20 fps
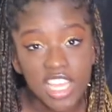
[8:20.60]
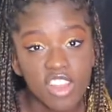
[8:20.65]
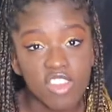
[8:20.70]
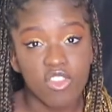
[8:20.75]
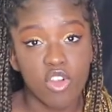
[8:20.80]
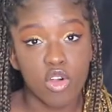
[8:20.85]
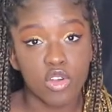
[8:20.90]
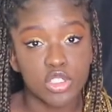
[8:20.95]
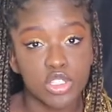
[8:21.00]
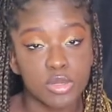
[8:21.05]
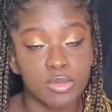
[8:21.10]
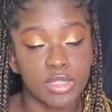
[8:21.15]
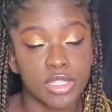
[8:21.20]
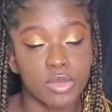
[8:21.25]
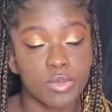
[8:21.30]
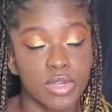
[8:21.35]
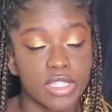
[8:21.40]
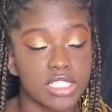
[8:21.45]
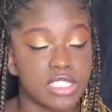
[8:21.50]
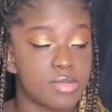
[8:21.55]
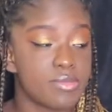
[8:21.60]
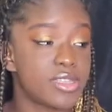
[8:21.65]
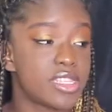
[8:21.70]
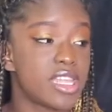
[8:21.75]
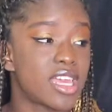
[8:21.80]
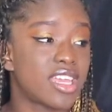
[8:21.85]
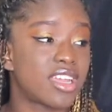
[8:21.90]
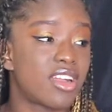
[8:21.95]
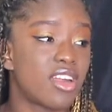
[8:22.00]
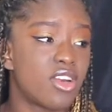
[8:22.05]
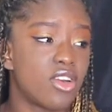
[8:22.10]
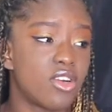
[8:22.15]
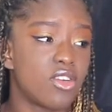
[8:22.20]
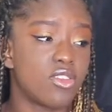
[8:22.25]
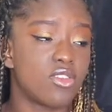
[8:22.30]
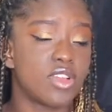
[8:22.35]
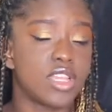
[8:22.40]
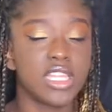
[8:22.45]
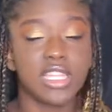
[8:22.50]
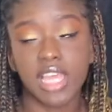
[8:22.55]
could have also been the one to be like,
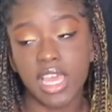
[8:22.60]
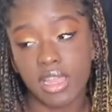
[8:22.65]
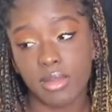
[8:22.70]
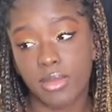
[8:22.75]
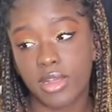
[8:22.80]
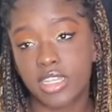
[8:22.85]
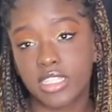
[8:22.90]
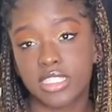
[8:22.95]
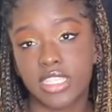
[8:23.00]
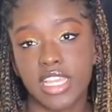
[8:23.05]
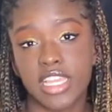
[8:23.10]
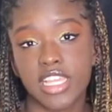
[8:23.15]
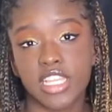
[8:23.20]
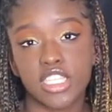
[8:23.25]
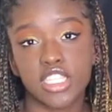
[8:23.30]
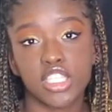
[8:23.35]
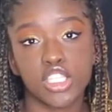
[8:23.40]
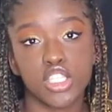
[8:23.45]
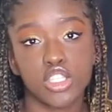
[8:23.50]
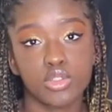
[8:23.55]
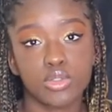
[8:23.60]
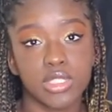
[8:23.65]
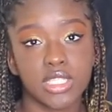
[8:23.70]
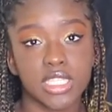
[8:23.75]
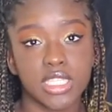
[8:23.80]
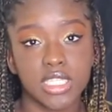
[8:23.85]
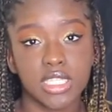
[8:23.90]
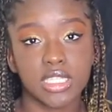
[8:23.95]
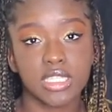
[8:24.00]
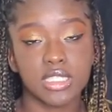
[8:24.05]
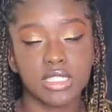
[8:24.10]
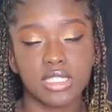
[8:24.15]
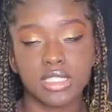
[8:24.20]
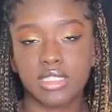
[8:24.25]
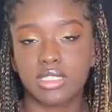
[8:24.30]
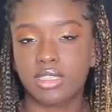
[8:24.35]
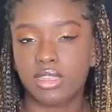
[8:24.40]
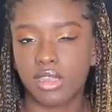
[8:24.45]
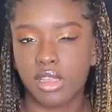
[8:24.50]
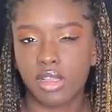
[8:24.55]
oh, he lied about his age,
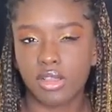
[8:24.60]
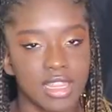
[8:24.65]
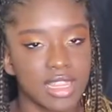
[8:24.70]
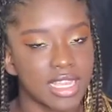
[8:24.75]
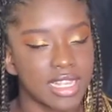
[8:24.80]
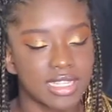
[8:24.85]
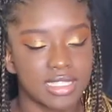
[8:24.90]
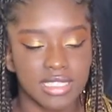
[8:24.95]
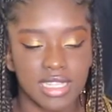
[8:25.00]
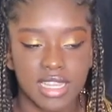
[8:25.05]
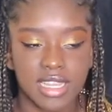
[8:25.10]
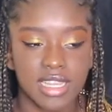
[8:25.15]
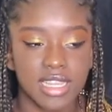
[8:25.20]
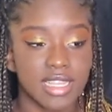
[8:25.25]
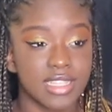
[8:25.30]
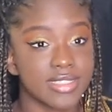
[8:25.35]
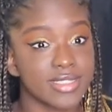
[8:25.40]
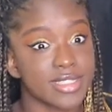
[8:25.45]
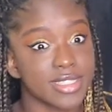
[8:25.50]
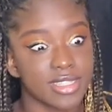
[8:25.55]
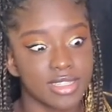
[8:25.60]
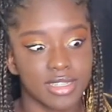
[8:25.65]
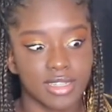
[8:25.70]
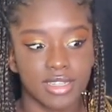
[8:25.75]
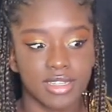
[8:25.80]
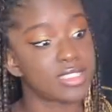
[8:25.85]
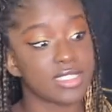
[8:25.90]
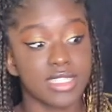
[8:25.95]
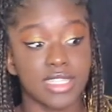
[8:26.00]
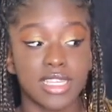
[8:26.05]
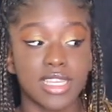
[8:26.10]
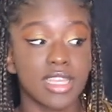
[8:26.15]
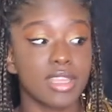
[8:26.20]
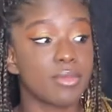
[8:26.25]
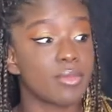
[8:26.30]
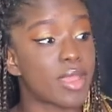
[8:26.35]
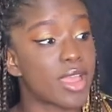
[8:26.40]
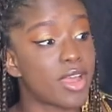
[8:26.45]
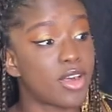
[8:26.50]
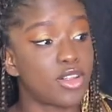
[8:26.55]
deuces. You know, like I said, insecure,
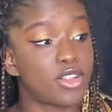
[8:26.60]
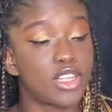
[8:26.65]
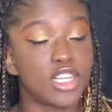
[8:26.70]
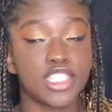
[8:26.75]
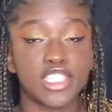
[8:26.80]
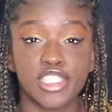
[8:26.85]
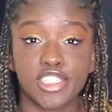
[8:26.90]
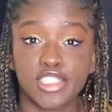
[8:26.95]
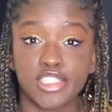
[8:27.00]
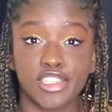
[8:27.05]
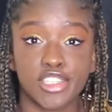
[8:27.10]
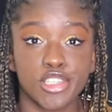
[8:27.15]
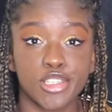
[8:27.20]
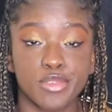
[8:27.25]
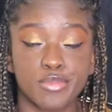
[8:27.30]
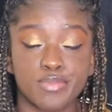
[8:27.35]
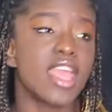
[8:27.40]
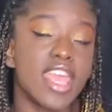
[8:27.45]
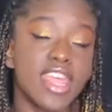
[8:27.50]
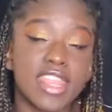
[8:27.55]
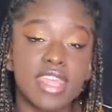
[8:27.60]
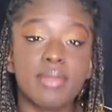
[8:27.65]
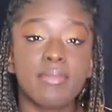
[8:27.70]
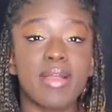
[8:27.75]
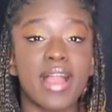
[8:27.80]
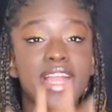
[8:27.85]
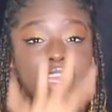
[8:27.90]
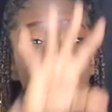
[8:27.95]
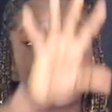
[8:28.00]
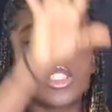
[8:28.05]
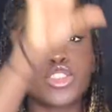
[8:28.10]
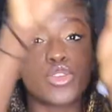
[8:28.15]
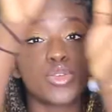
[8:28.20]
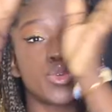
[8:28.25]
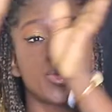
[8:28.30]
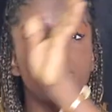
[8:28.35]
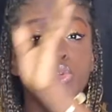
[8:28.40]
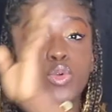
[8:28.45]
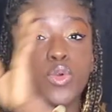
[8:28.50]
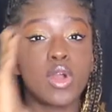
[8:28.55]
seeking male attention. And then back
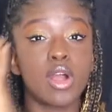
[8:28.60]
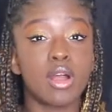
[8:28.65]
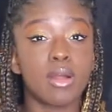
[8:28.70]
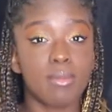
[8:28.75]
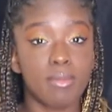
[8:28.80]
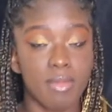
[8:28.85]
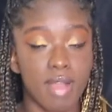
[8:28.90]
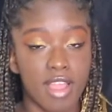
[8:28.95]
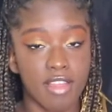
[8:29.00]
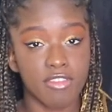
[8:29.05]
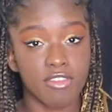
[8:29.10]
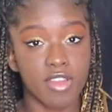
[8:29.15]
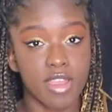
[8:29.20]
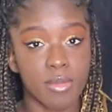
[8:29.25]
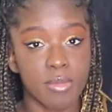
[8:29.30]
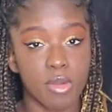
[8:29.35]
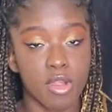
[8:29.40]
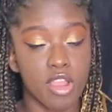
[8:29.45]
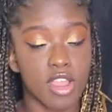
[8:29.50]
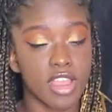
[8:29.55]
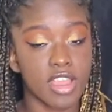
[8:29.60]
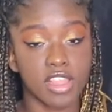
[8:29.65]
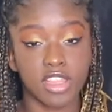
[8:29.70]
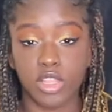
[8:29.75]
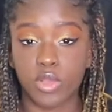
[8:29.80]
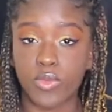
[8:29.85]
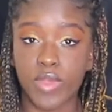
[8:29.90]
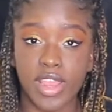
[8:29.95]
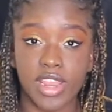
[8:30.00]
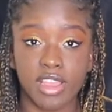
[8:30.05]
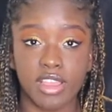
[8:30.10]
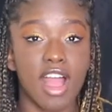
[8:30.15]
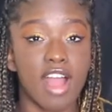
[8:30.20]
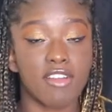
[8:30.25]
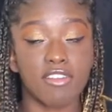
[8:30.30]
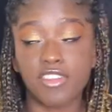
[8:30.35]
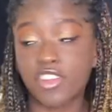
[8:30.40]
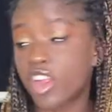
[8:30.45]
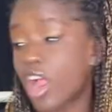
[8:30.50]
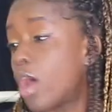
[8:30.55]
to my friend part and Loretta.
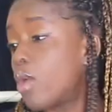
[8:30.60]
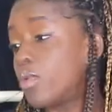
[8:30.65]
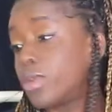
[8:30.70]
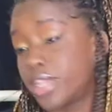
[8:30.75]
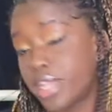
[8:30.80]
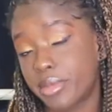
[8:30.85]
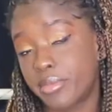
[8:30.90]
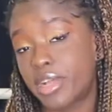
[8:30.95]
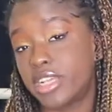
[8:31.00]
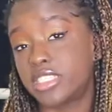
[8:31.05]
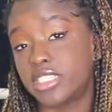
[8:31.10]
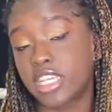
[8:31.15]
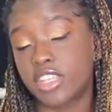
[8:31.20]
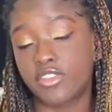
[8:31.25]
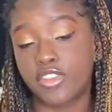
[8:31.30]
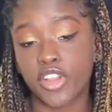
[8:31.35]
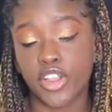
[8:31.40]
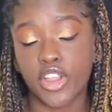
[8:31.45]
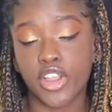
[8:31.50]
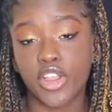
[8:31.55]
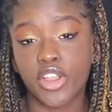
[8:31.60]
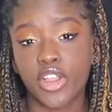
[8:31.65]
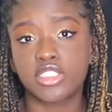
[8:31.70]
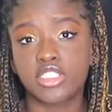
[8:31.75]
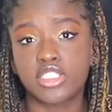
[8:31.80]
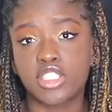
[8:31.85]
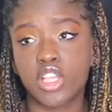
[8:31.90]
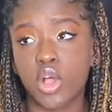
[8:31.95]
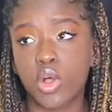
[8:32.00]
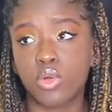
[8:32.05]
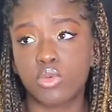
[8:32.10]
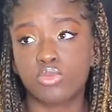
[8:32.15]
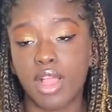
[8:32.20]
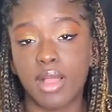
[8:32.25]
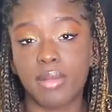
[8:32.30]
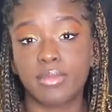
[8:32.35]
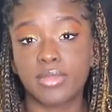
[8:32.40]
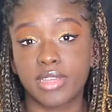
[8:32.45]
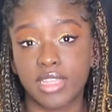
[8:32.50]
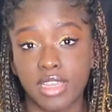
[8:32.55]
I forgot what name I said for her, so
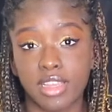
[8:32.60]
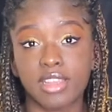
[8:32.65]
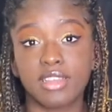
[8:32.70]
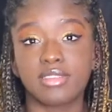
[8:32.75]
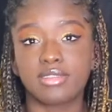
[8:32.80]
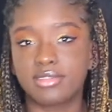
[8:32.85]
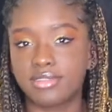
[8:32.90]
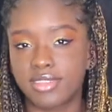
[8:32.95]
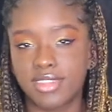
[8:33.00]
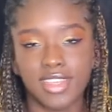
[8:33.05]
I'm gonna